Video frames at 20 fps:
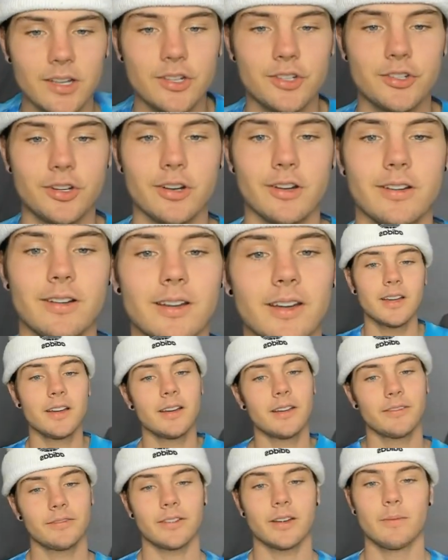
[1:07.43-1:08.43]
shirt
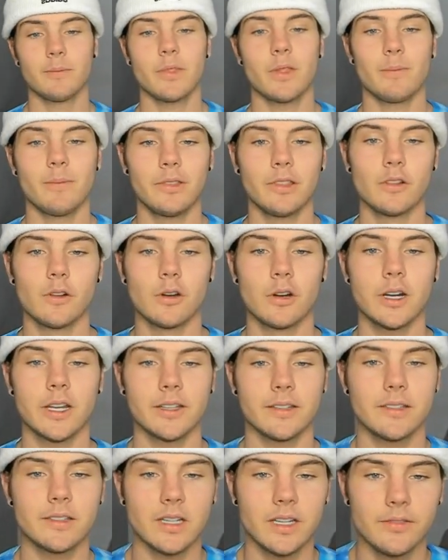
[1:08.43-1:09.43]
from the Lord
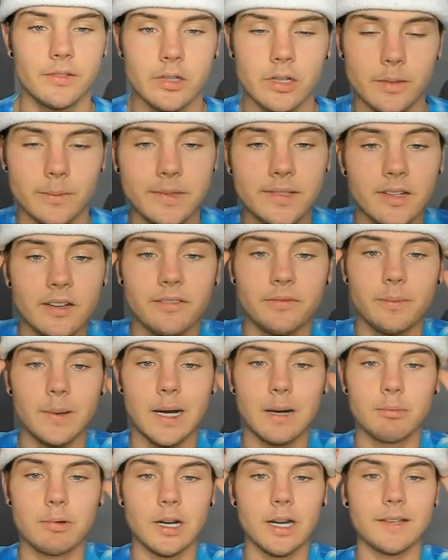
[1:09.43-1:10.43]
and Savior himself,
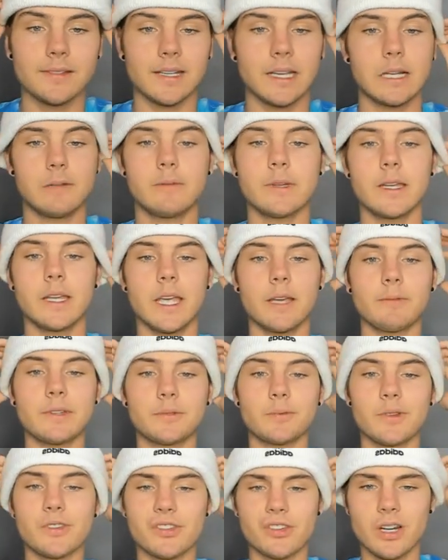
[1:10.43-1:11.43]
Bob Ross, and we and we
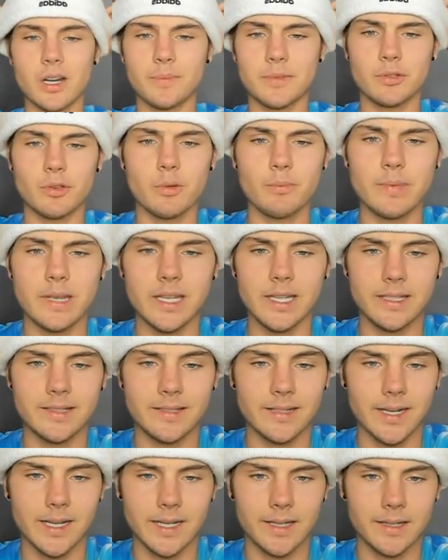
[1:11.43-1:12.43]
switched it up to a beanie today